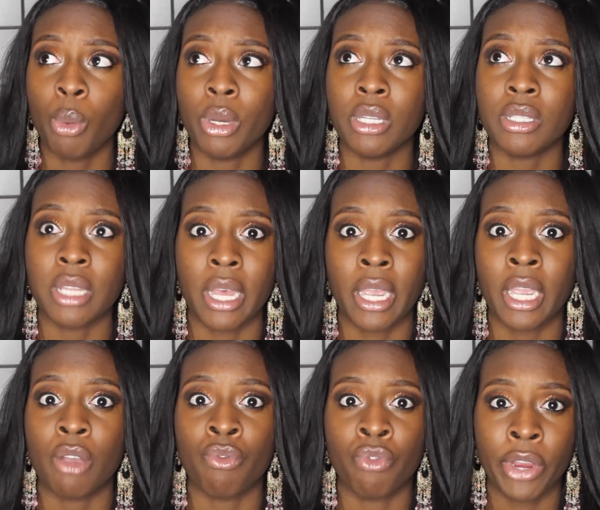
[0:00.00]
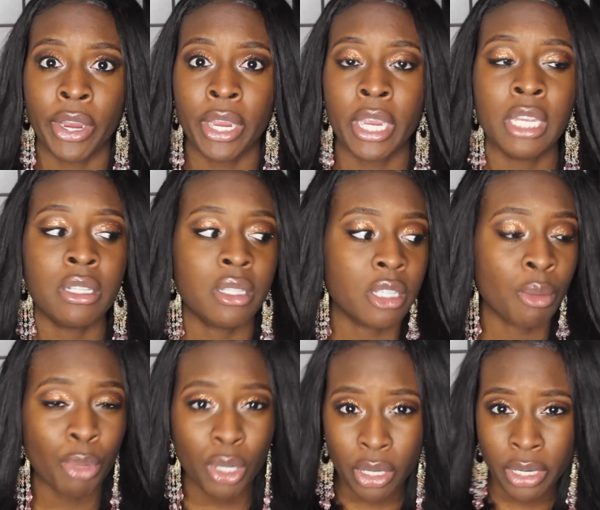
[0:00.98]
was like very
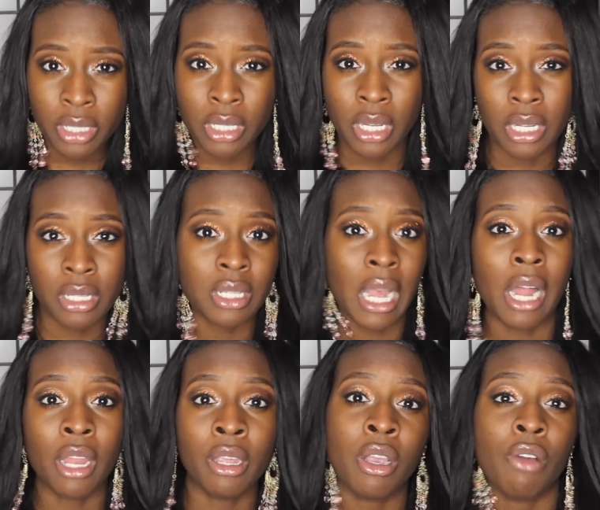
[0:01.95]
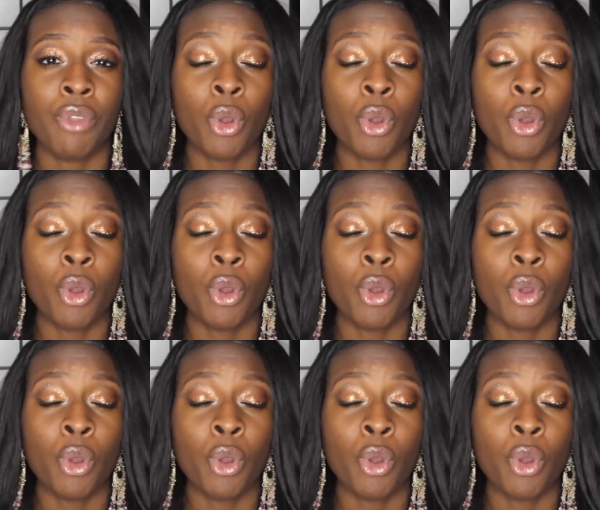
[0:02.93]
similar to the styling of